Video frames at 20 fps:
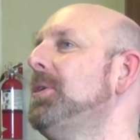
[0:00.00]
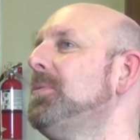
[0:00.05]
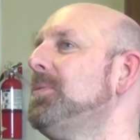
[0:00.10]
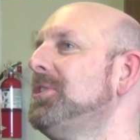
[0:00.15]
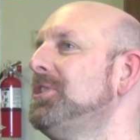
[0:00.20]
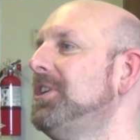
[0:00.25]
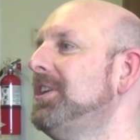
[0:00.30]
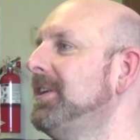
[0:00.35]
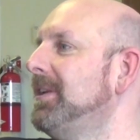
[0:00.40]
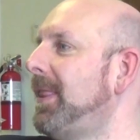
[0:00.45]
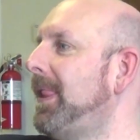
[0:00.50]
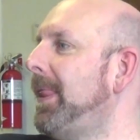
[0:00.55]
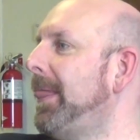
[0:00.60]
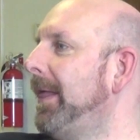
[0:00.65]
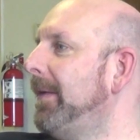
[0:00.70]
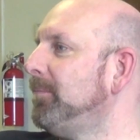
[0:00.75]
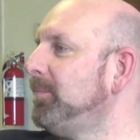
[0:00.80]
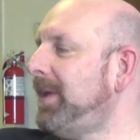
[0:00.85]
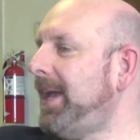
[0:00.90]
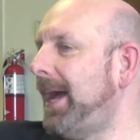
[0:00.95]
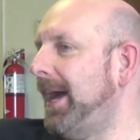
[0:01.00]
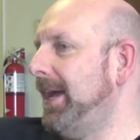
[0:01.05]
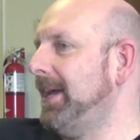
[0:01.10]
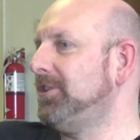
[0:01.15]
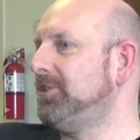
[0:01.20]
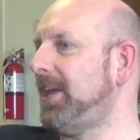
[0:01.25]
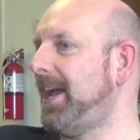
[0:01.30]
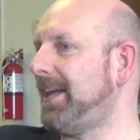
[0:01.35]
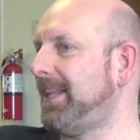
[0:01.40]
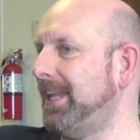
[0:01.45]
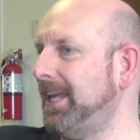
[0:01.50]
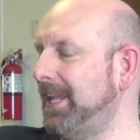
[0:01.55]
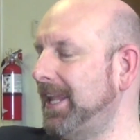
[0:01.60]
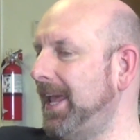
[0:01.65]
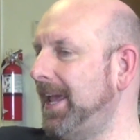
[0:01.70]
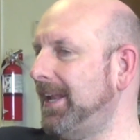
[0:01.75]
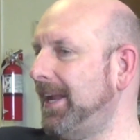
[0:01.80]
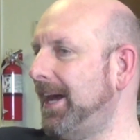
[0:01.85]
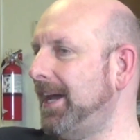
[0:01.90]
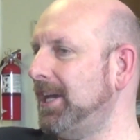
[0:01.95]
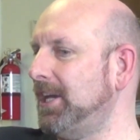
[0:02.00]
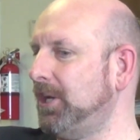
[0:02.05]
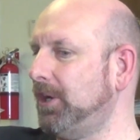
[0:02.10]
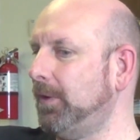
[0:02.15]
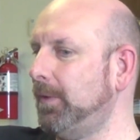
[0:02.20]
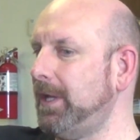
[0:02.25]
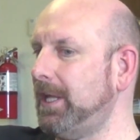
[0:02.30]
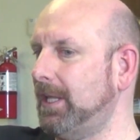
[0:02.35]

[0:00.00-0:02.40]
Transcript: just complaining. Yeah, exactly. Yeah. And I agree.